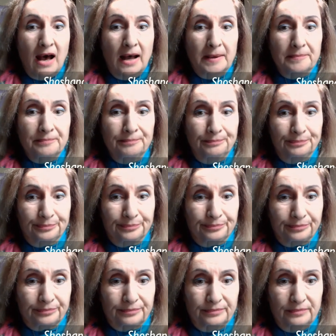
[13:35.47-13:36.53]
um,
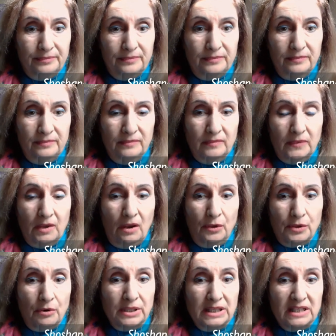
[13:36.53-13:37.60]

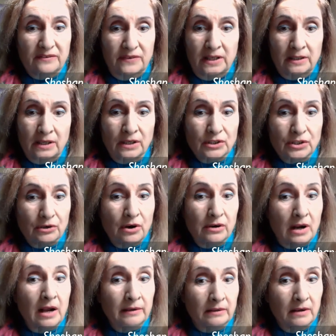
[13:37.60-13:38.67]
although these feelings
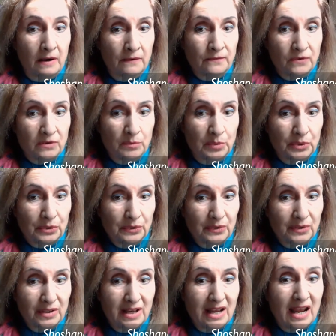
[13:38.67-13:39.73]
are
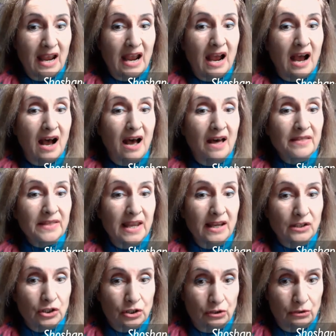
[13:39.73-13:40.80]
uncomfortable,
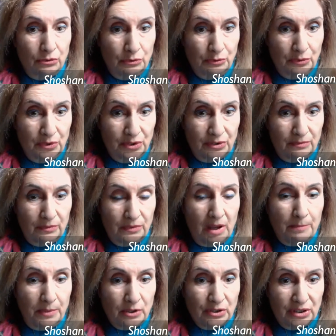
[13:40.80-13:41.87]
they choose,
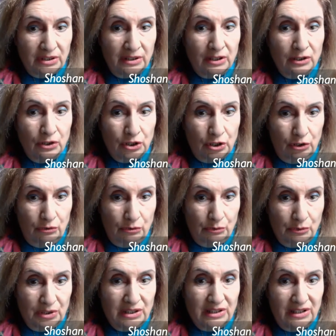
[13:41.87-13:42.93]
a person can
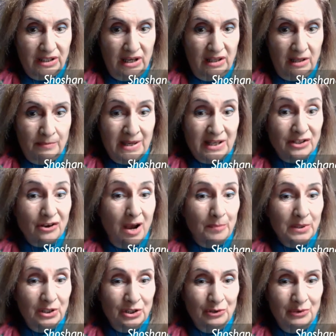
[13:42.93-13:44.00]
choose to see them as
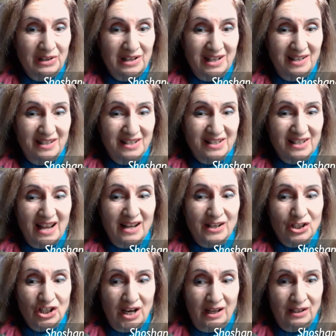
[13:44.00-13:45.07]
opportunities
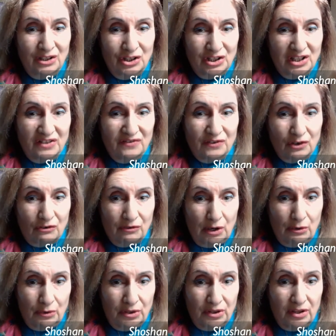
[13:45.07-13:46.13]
and challenges for
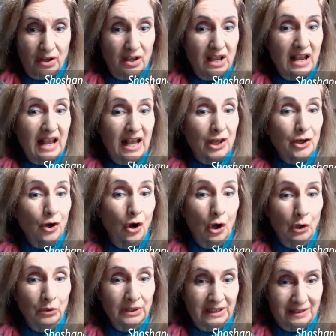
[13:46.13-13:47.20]
growth and
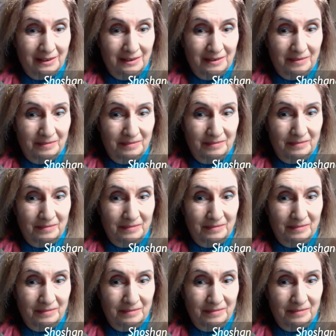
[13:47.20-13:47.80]
holding.